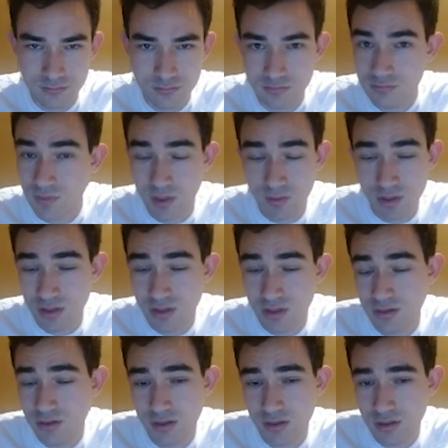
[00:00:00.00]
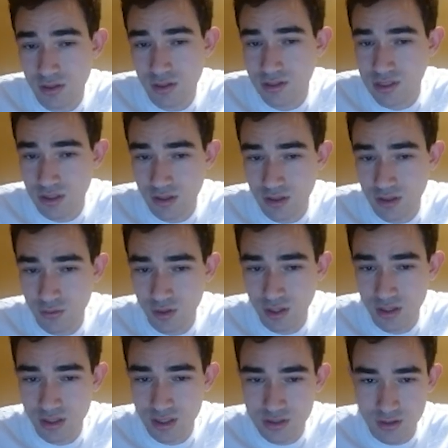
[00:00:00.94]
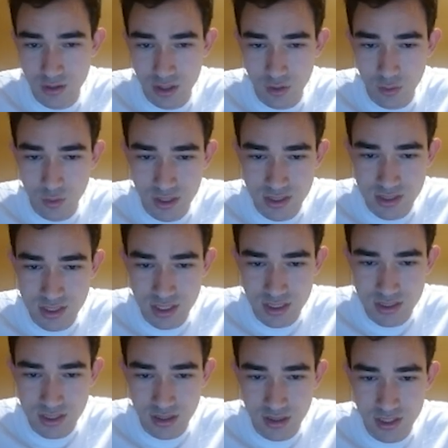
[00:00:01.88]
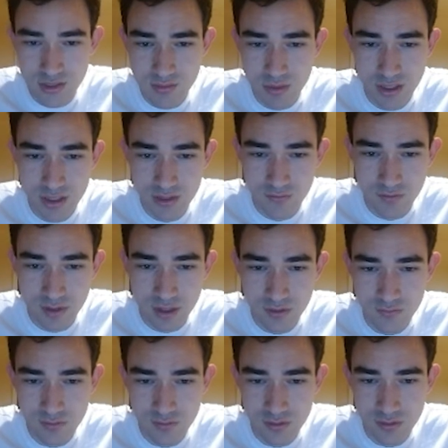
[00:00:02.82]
I mean, it's unclear what he does. Okay, queen e6. Let's play d5.